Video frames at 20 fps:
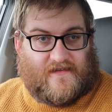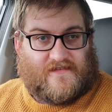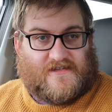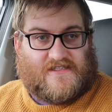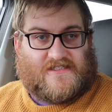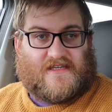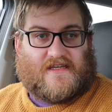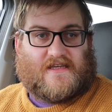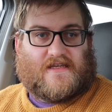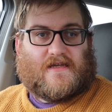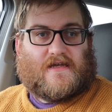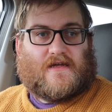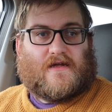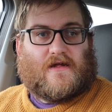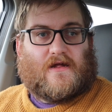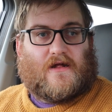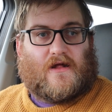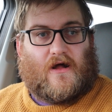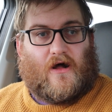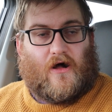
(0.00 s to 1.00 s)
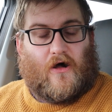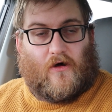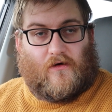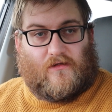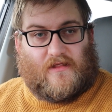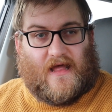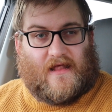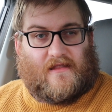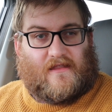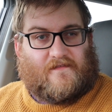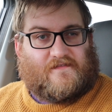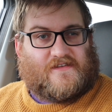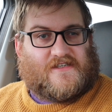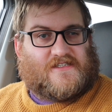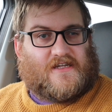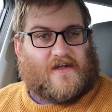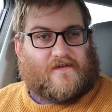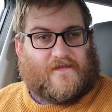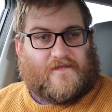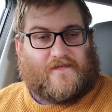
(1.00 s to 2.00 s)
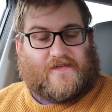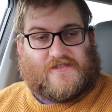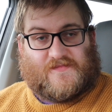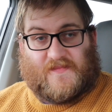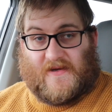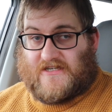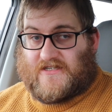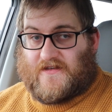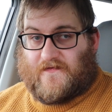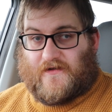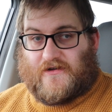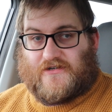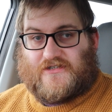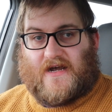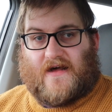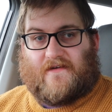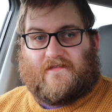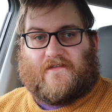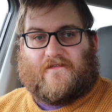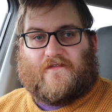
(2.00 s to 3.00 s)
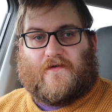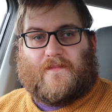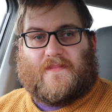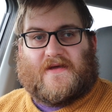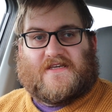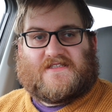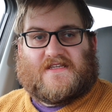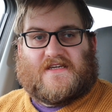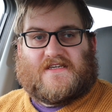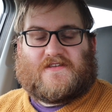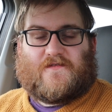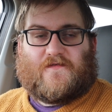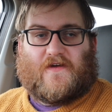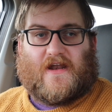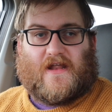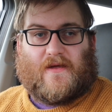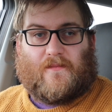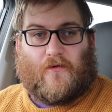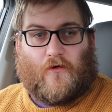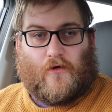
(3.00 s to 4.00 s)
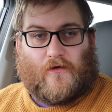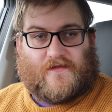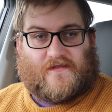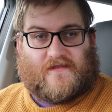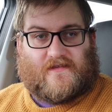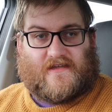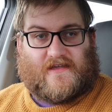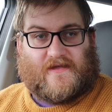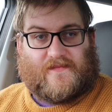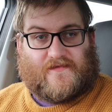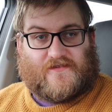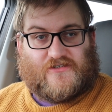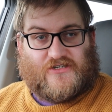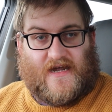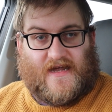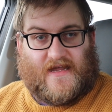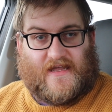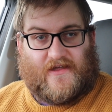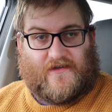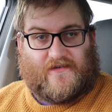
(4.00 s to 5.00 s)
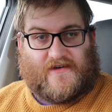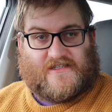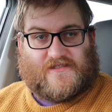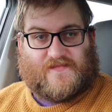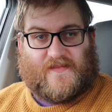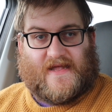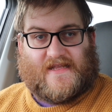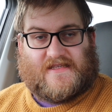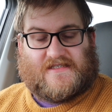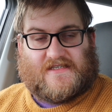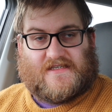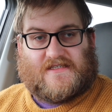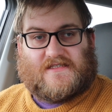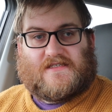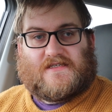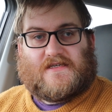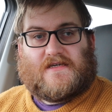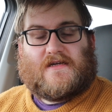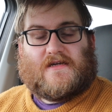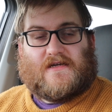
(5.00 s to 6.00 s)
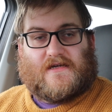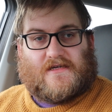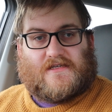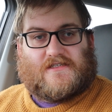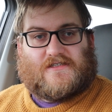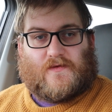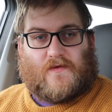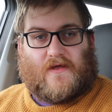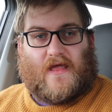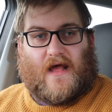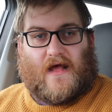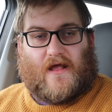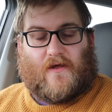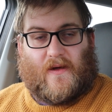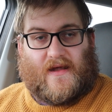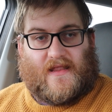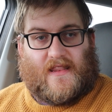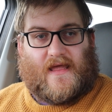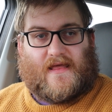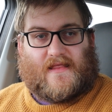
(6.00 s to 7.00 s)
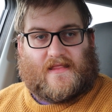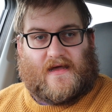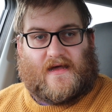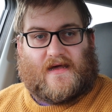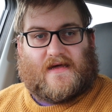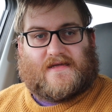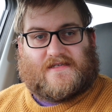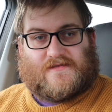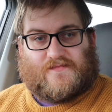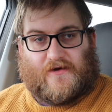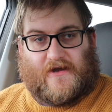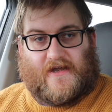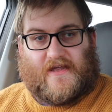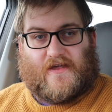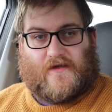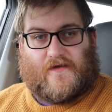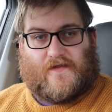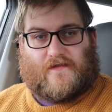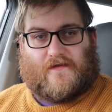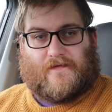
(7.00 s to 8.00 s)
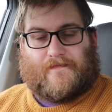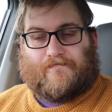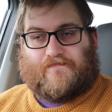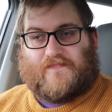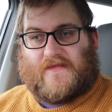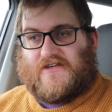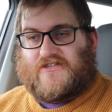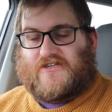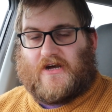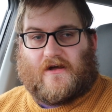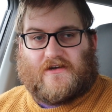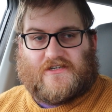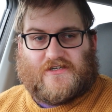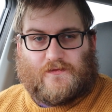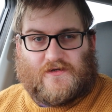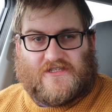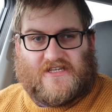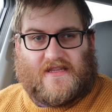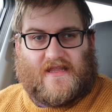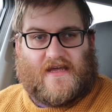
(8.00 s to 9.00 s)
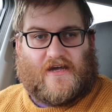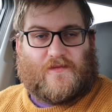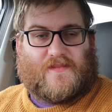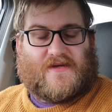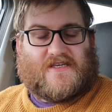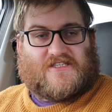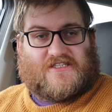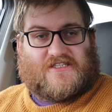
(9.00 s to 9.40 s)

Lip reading: receipt, all that lovely stuff. Especially if you're traveling for business, it's very important to keep track of your expenses. So yeah, I quite like that. It's pretty good. The charger was a little bit